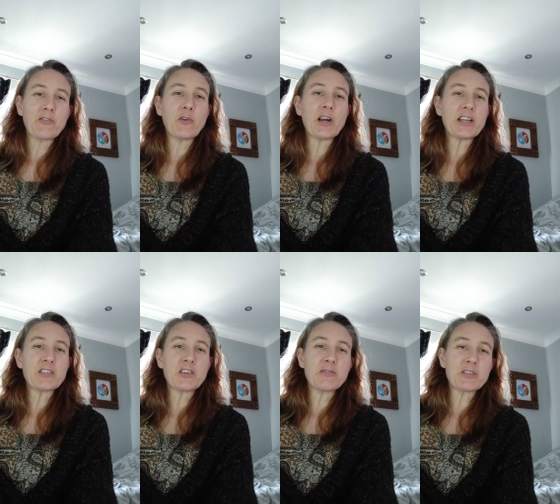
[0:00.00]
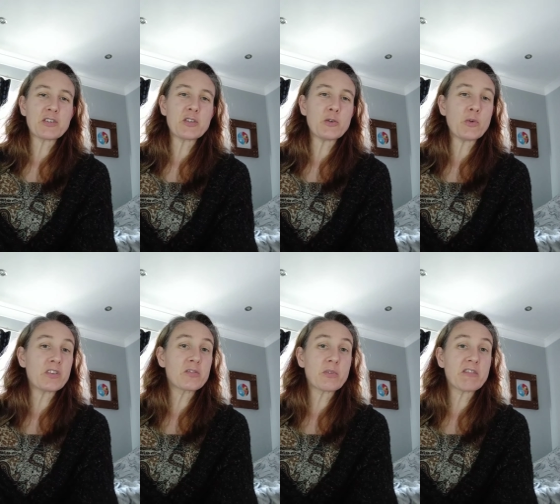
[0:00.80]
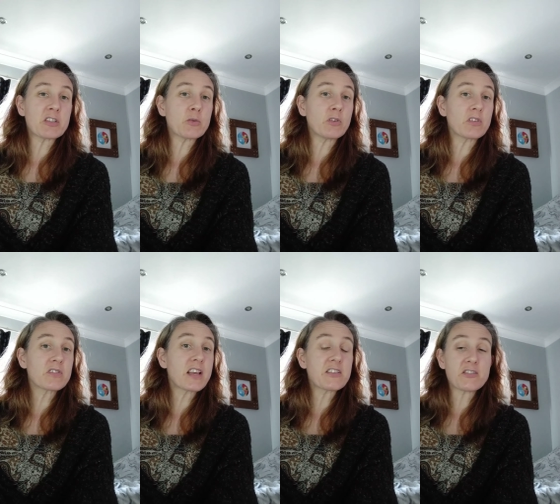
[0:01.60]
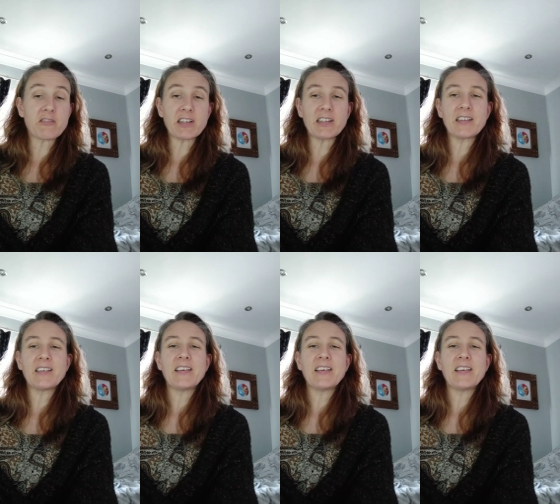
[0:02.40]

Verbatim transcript: for any service to do with spiritual centering.